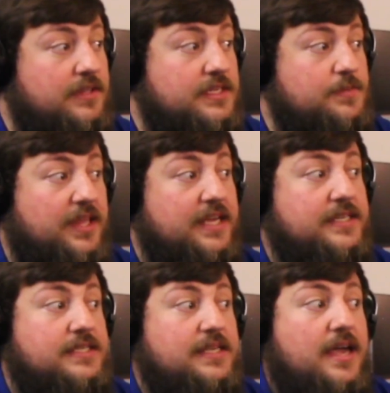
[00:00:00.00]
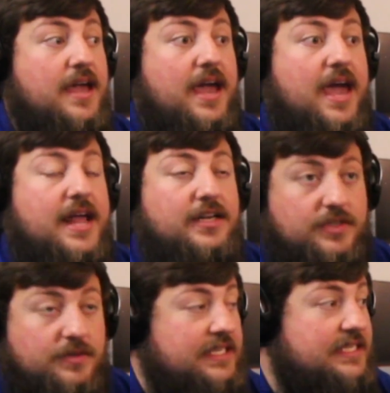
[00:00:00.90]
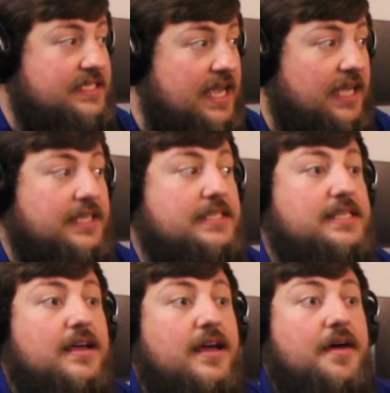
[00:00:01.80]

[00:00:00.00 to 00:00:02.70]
to this place and do these things,